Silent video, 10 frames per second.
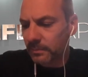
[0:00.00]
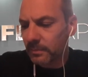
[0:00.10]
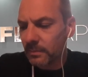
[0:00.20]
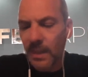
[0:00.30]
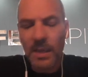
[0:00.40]

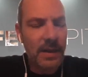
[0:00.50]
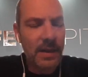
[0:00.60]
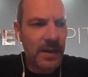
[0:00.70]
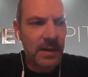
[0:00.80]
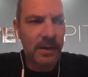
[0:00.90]
that
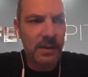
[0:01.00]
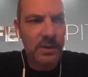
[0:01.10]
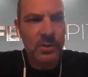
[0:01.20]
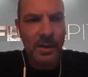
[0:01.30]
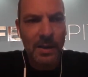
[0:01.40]
funding needs
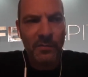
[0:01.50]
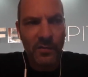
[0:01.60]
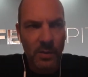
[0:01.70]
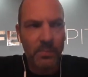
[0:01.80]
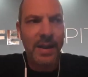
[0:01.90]
to come
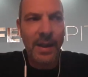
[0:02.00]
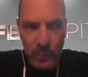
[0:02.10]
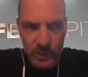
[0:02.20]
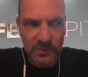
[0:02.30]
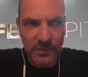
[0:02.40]
from
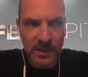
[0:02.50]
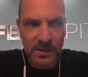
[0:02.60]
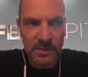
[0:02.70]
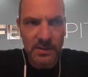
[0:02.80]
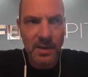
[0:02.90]
equity
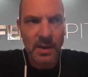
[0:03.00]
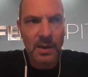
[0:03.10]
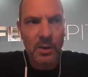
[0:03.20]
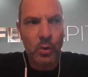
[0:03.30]
funders who